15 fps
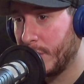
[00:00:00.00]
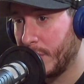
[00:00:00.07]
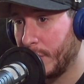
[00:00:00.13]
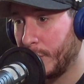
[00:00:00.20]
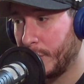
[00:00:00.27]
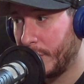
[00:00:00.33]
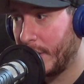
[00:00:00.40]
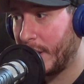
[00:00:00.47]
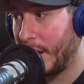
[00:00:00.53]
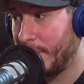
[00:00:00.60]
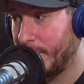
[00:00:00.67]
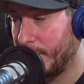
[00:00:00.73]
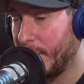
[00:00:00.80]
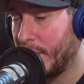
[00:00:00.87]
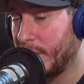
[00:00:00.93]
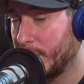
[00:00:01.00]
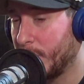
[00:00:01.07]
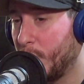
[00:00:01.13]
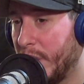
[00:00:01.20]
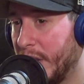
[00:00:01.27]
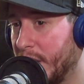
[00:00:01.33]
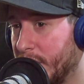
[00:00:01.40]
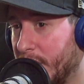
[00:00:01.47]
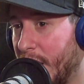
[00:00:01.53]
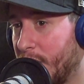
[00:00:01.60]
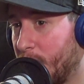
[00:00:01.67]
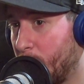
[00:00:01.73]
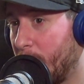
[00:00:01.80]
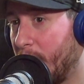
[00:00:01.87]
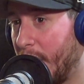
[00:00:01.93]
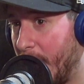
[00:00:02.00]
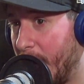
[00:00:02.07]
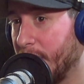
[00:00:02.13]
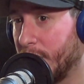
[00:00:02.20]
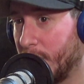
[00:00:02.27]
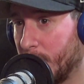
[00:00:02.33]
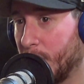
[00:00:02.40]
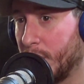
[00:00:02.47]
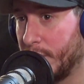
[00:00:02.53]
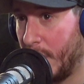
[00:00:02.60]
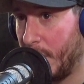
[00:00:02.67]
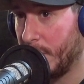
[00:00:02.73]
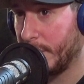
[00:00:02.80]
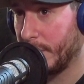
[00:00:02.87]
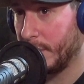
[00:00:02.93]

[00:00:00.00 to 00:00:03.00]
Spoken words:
was the thing I felt the week. That's where I had the coronavirus.